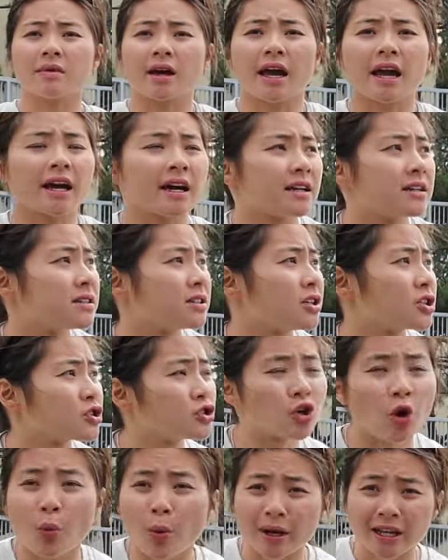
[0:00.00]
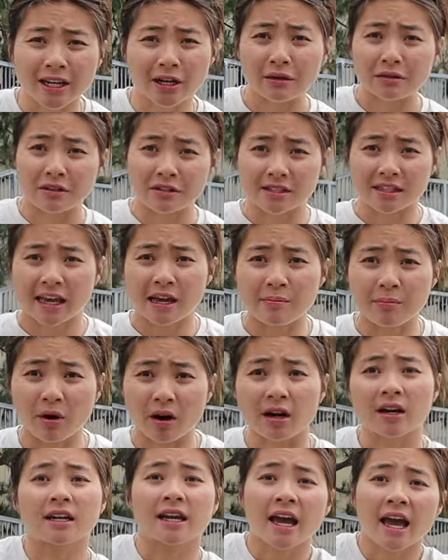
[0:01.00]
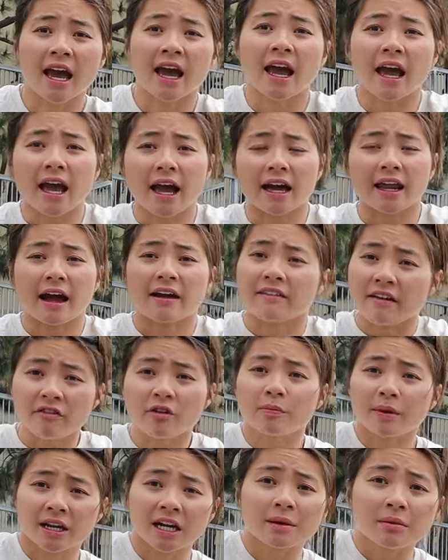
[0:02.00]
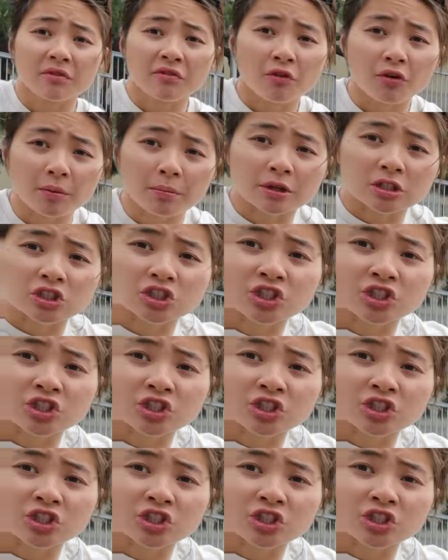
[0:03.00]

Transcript: and there's no one here at the skate park, and I've never been here before, but